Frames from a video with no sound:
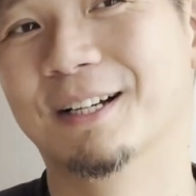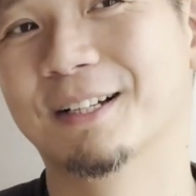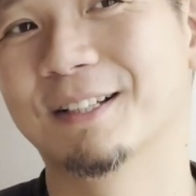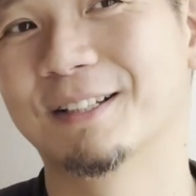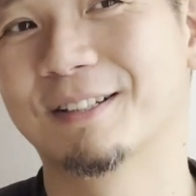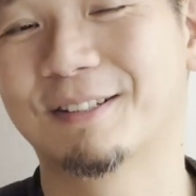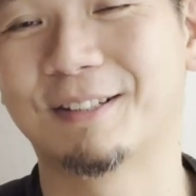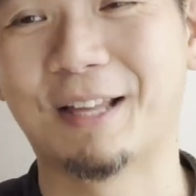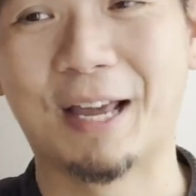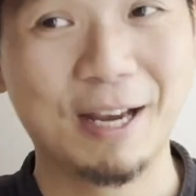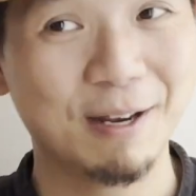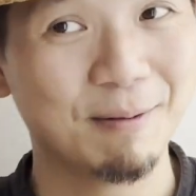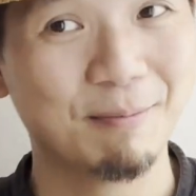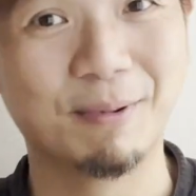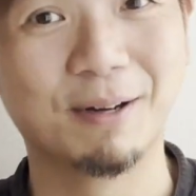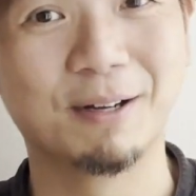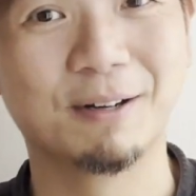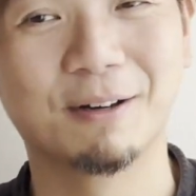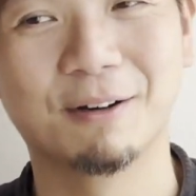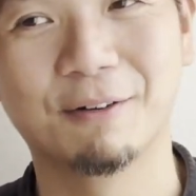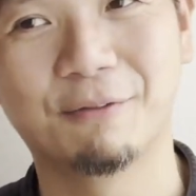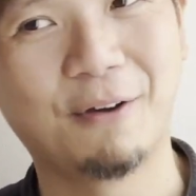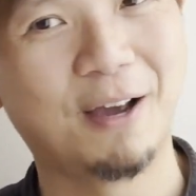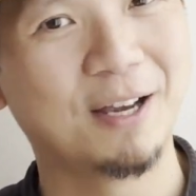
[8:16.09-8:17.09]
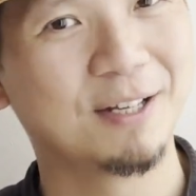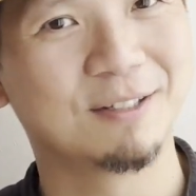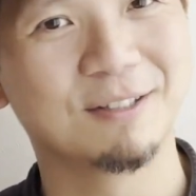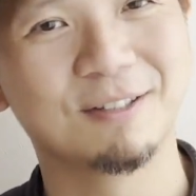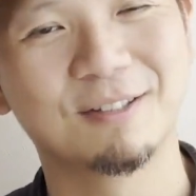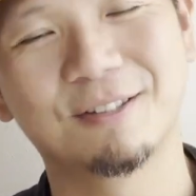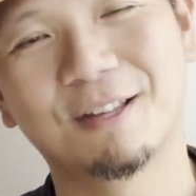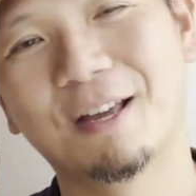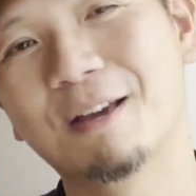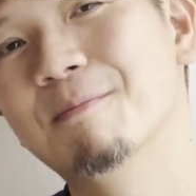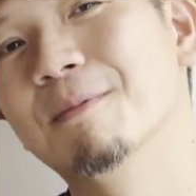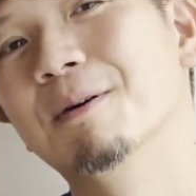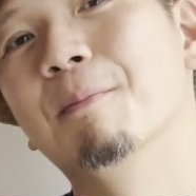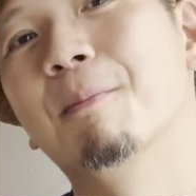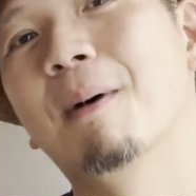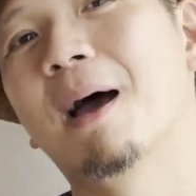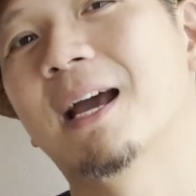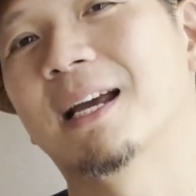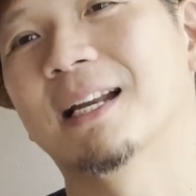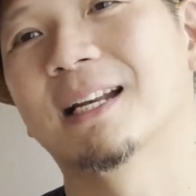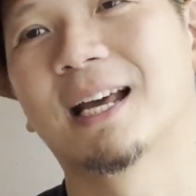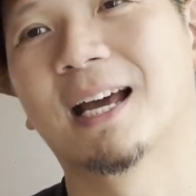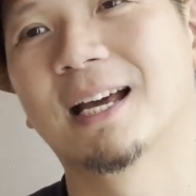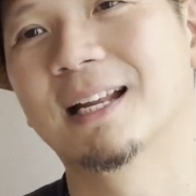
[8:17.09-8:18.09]
statement or fashion statement
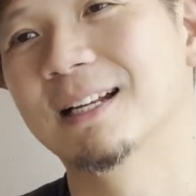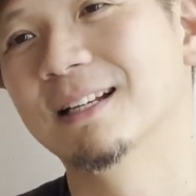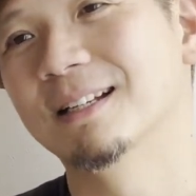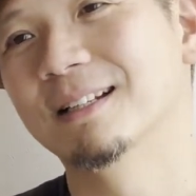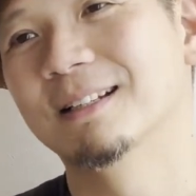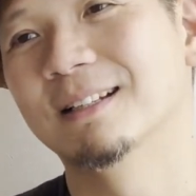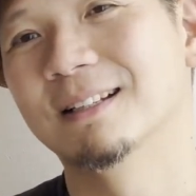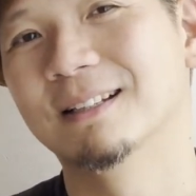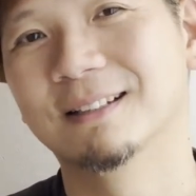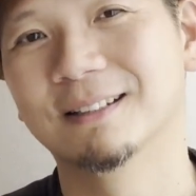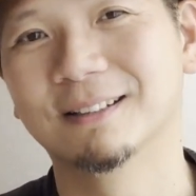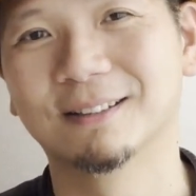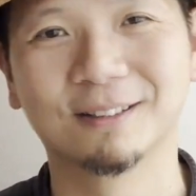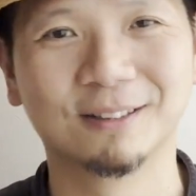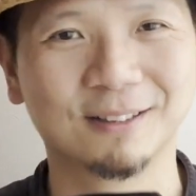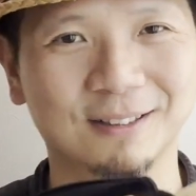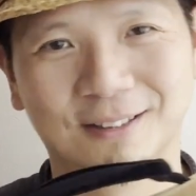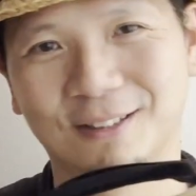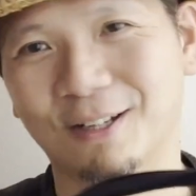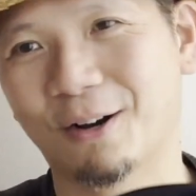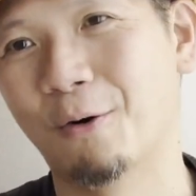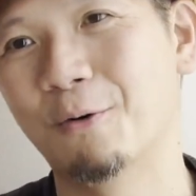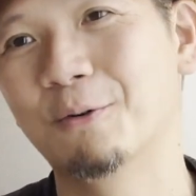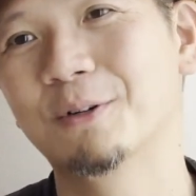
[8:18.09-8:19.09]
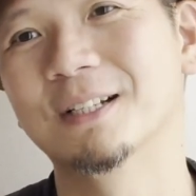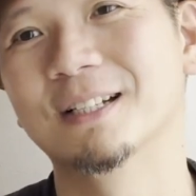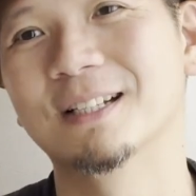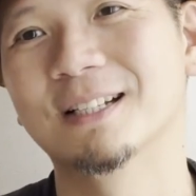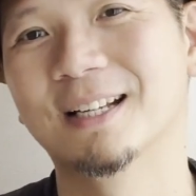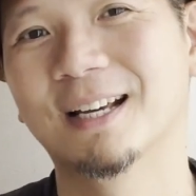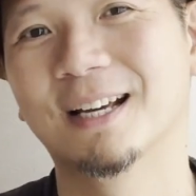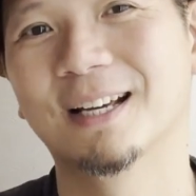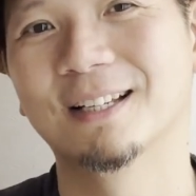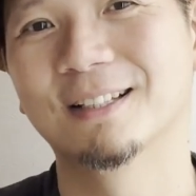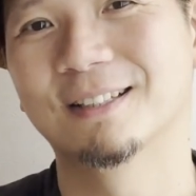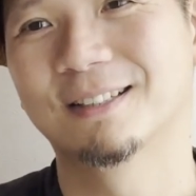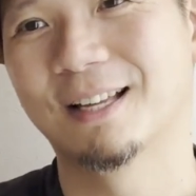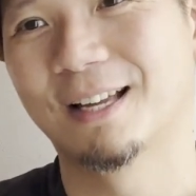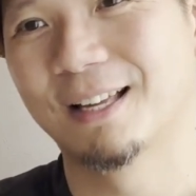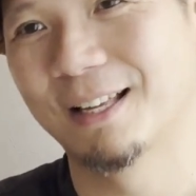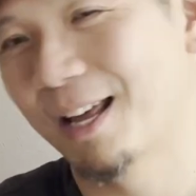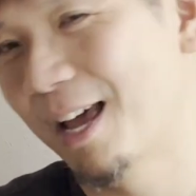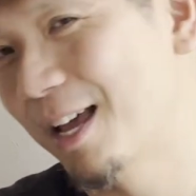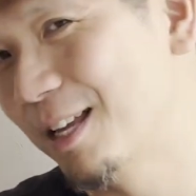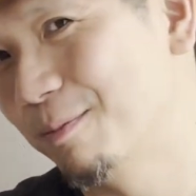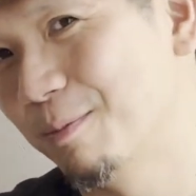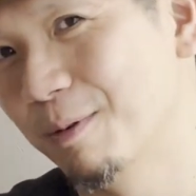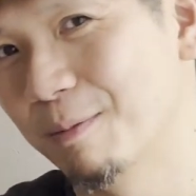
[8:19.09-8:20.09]
back then in the olden days, that
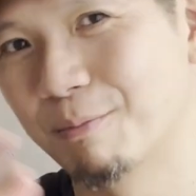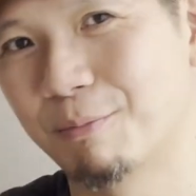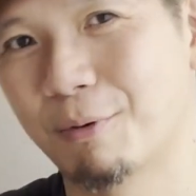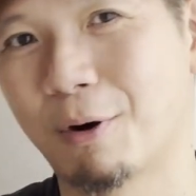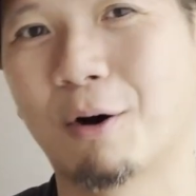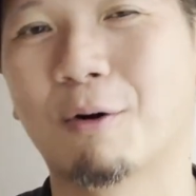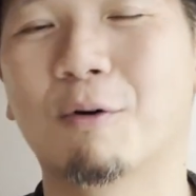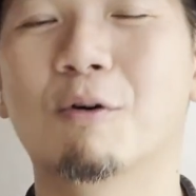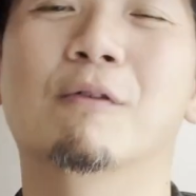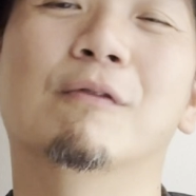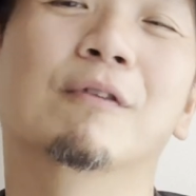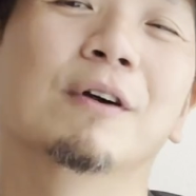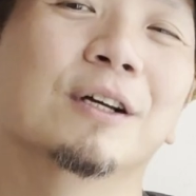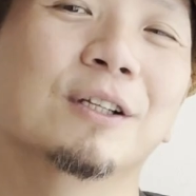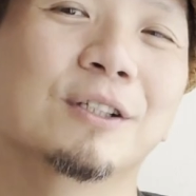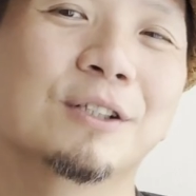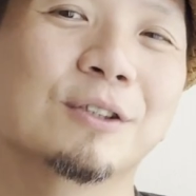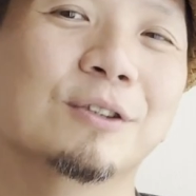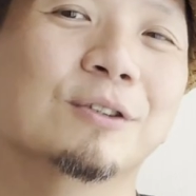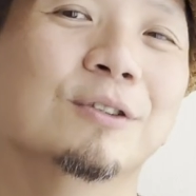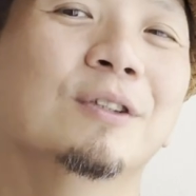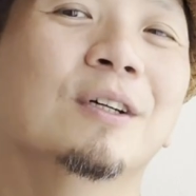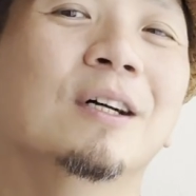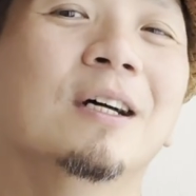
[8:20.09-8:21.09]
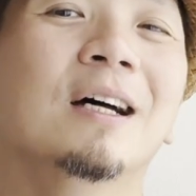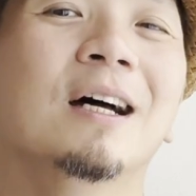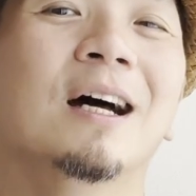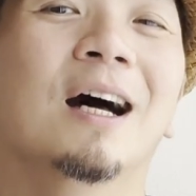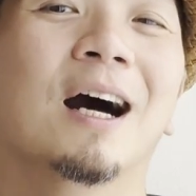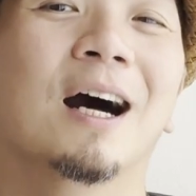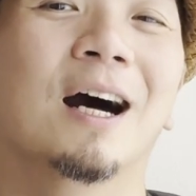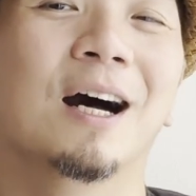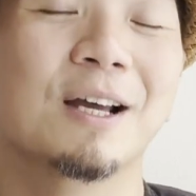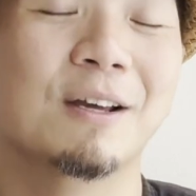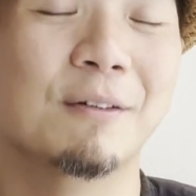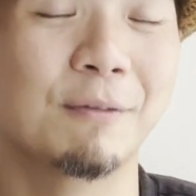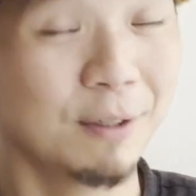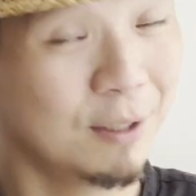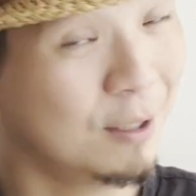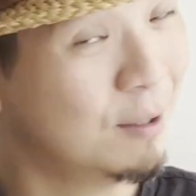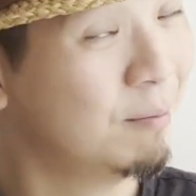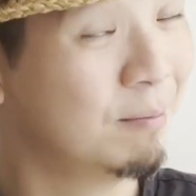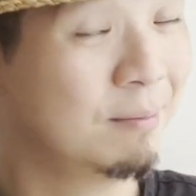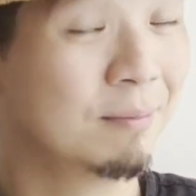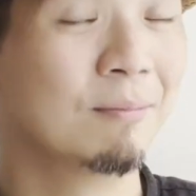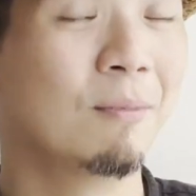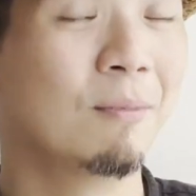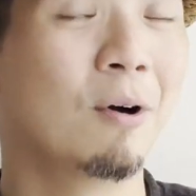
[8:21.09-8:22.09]
has been brought over to
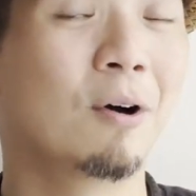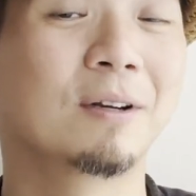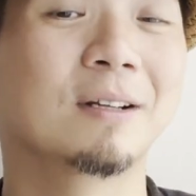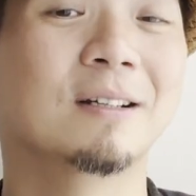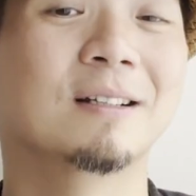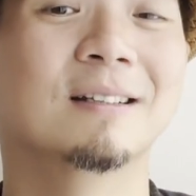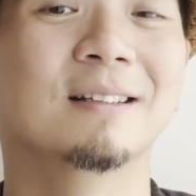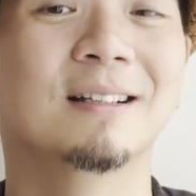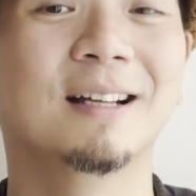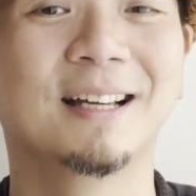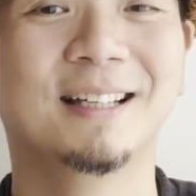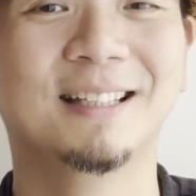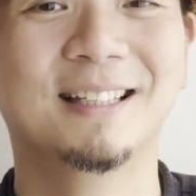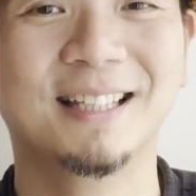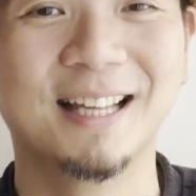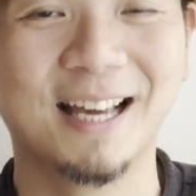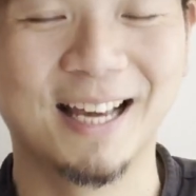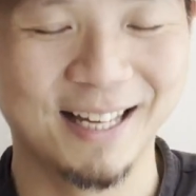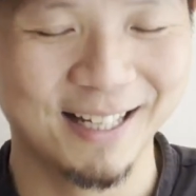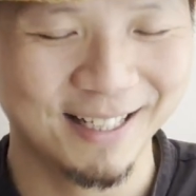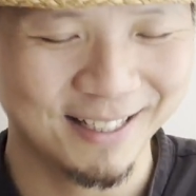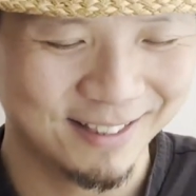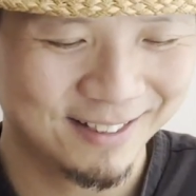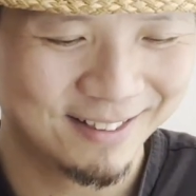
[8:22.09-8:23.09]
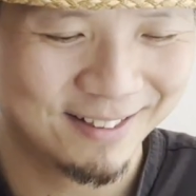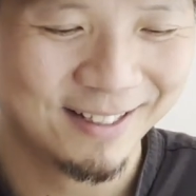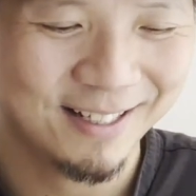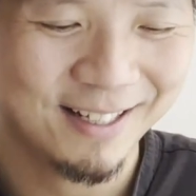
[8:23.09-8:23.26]
even modern days.